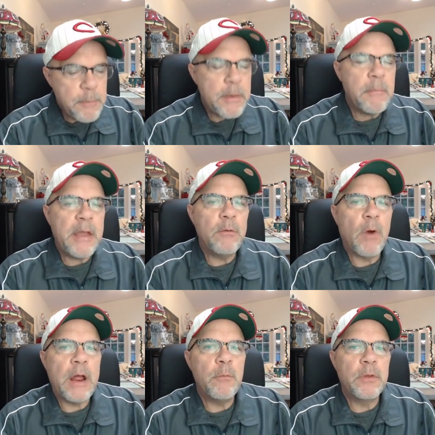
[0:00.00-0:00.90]
be made
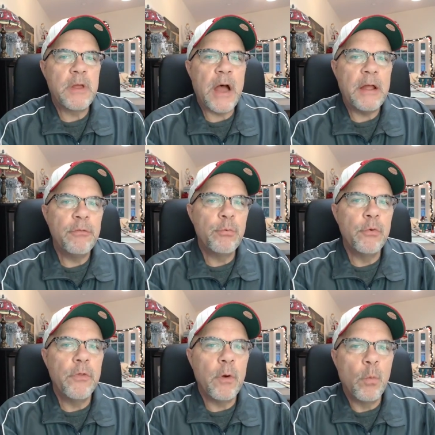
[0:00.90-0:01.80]
right with God through
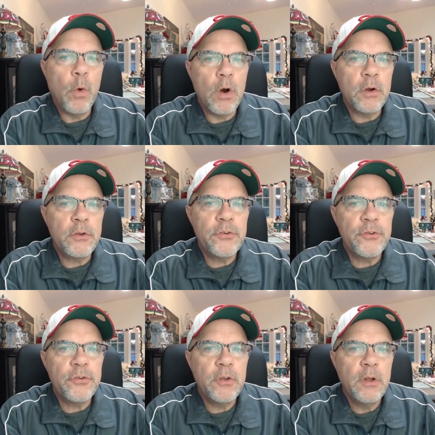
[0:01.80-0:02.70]
their
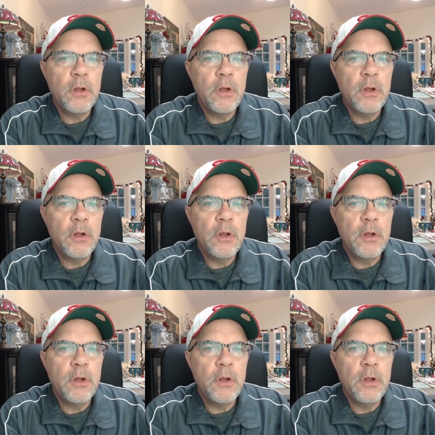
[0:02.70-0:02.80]
works